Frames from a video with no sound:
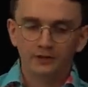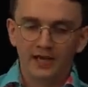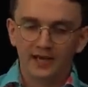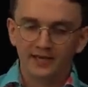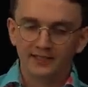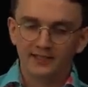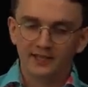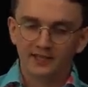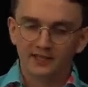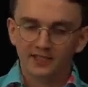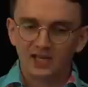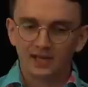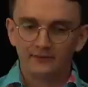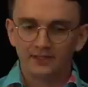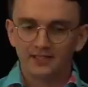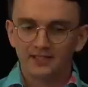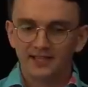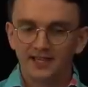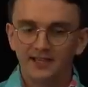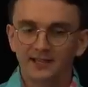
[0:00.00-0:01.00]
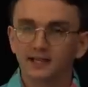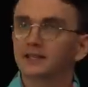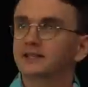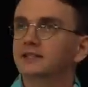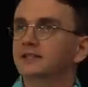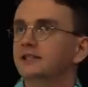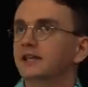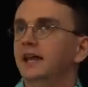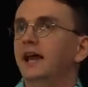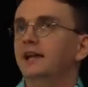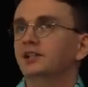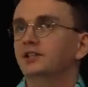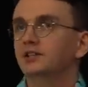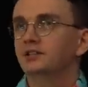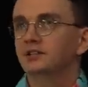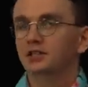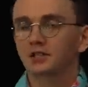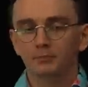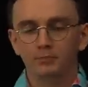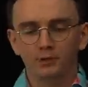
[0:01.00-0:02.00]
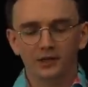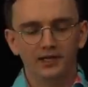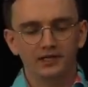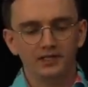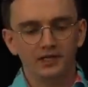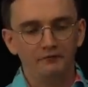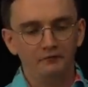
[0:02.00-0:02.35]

1917 attest to the British